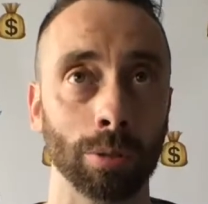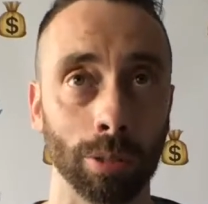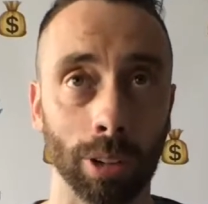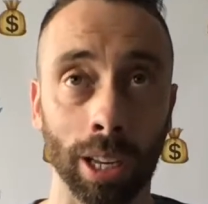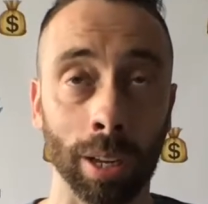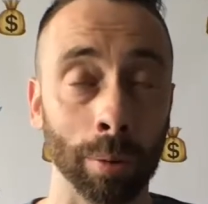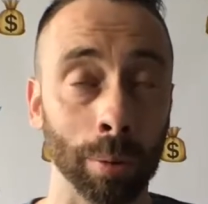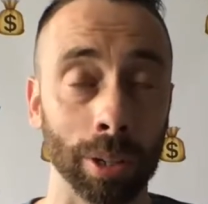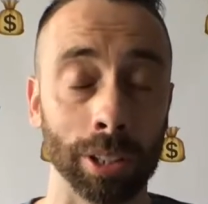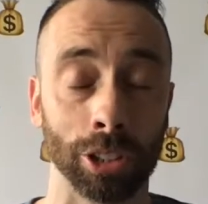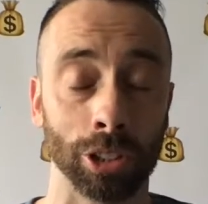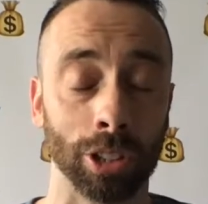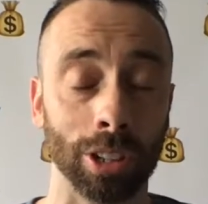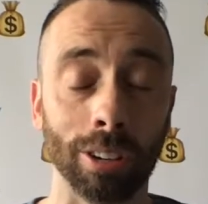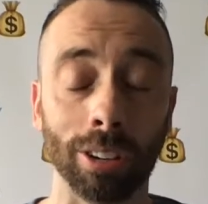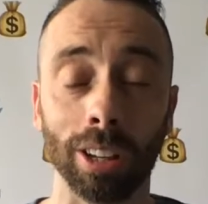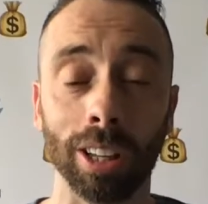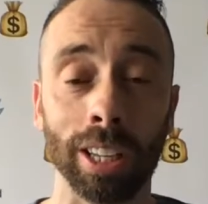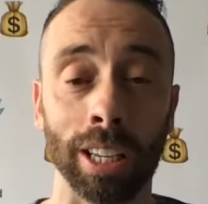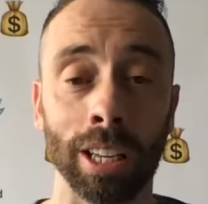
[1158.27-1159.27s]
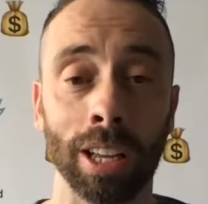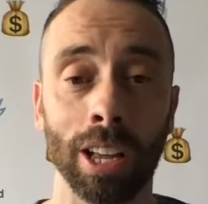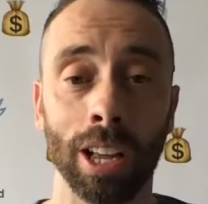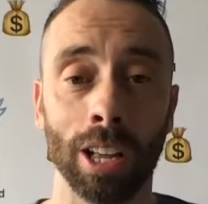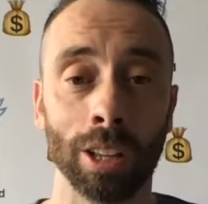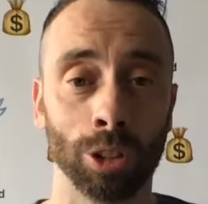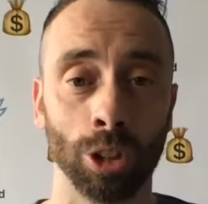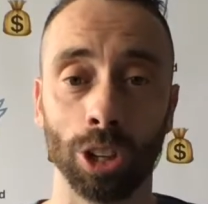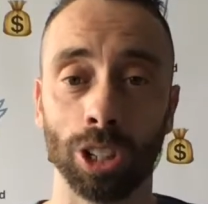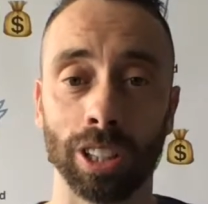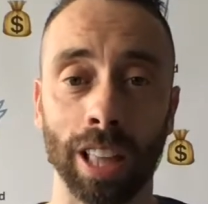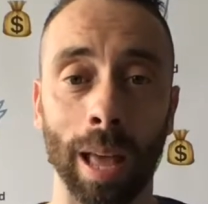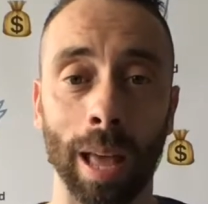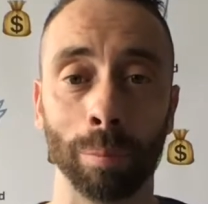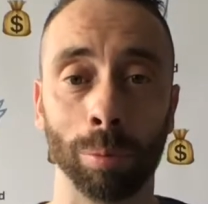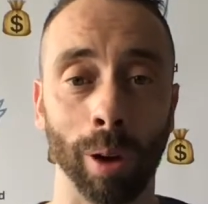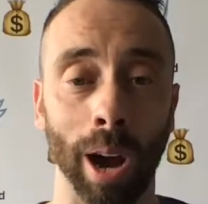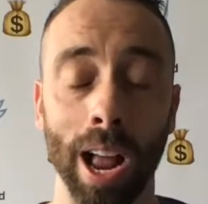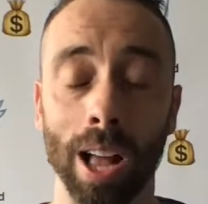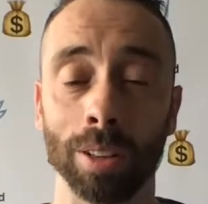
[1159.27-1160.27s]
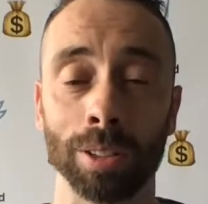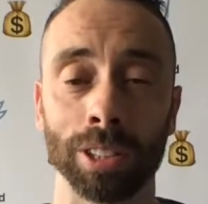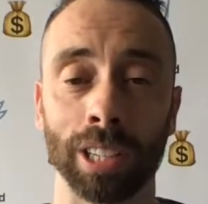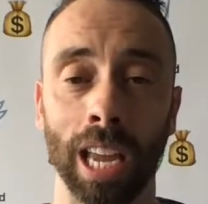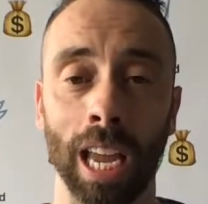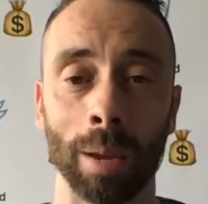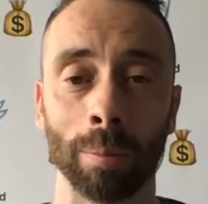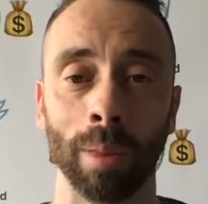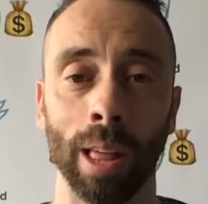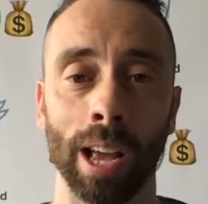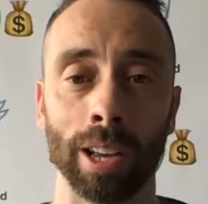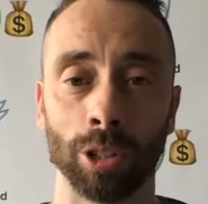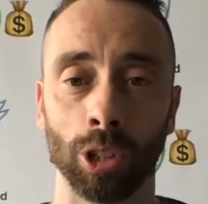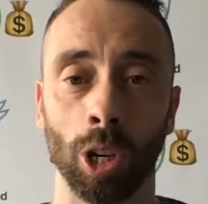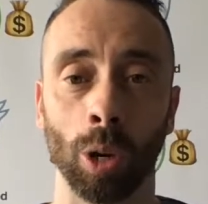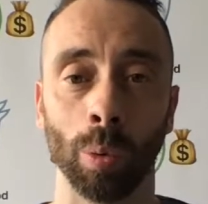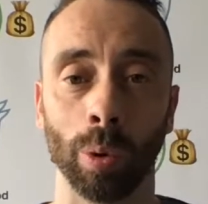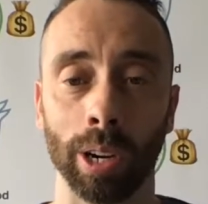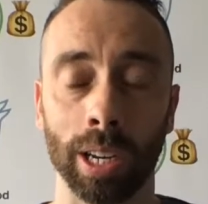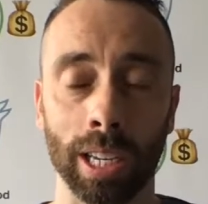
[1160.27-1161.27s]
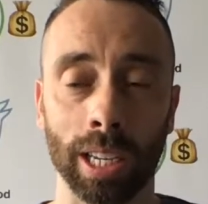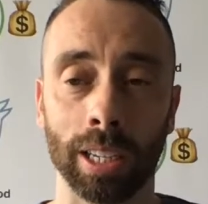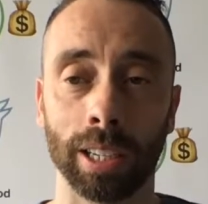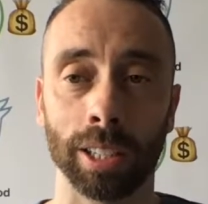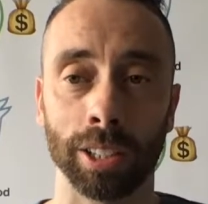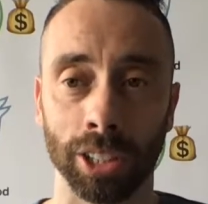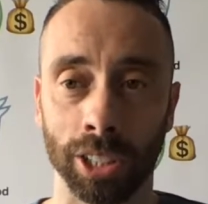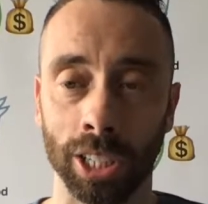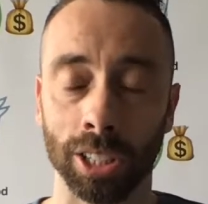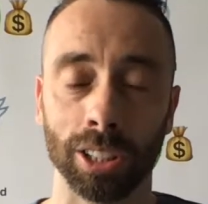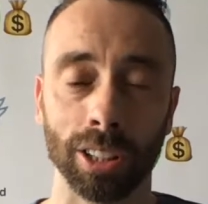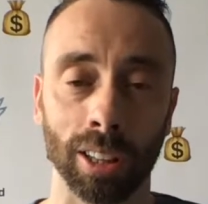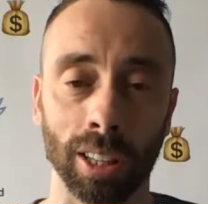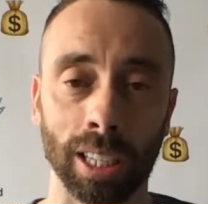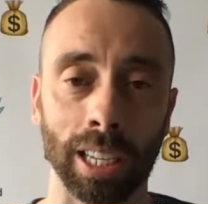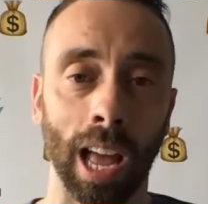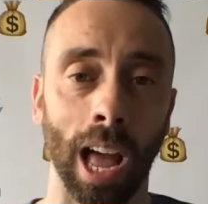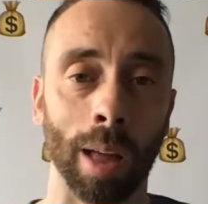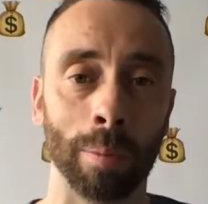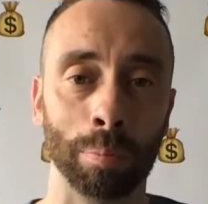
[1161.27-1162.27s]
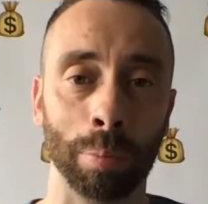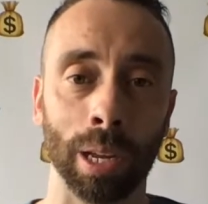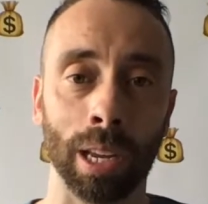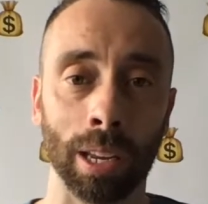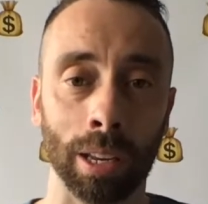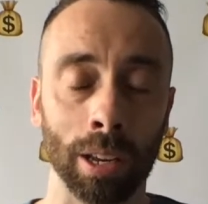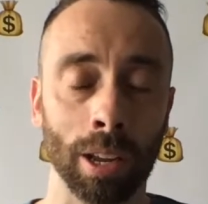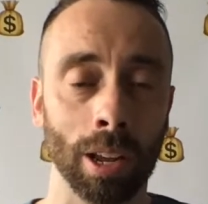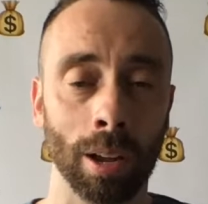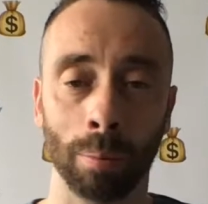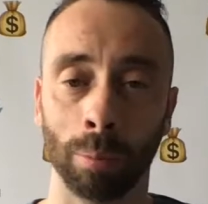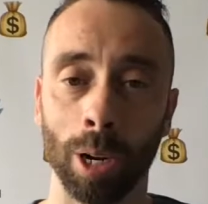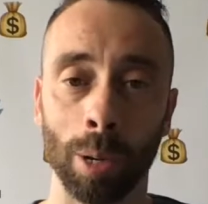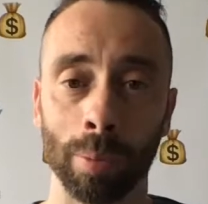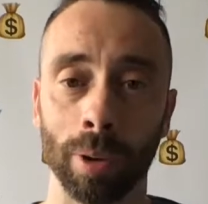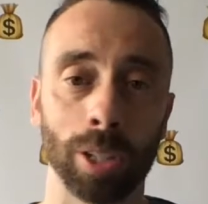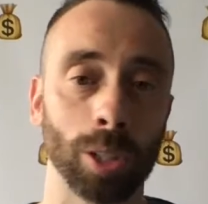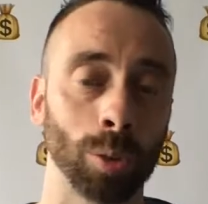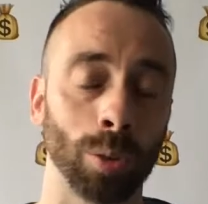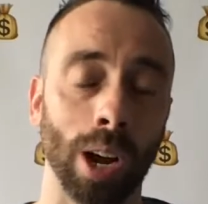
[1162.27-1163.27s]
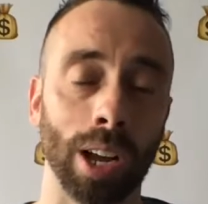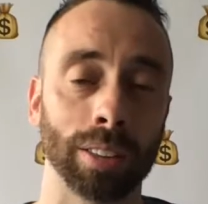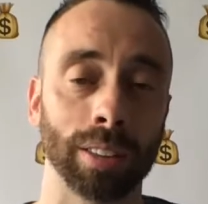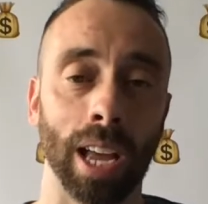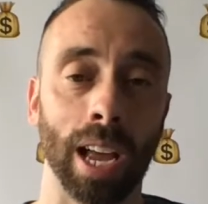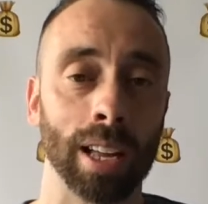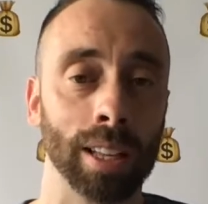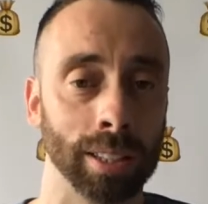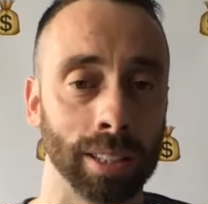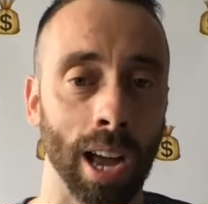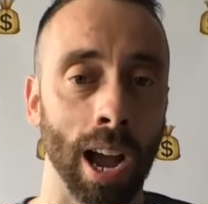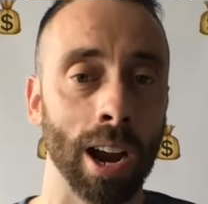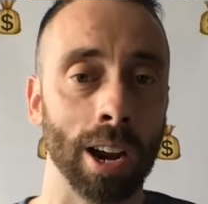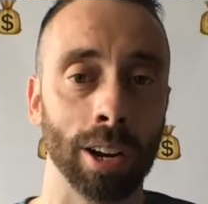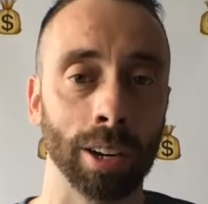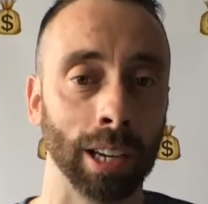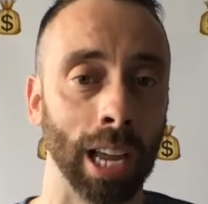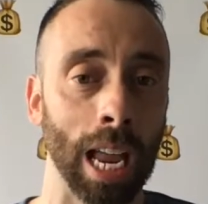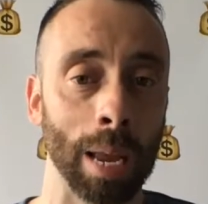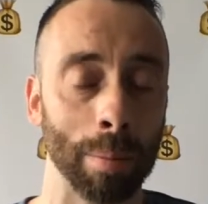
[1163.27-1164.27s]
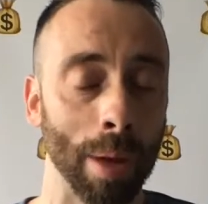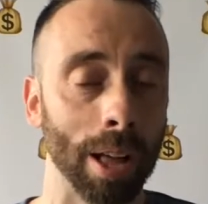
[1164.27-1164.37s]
It was really just that Browns game last year where he consistently got beat pretty much throughout that entire game.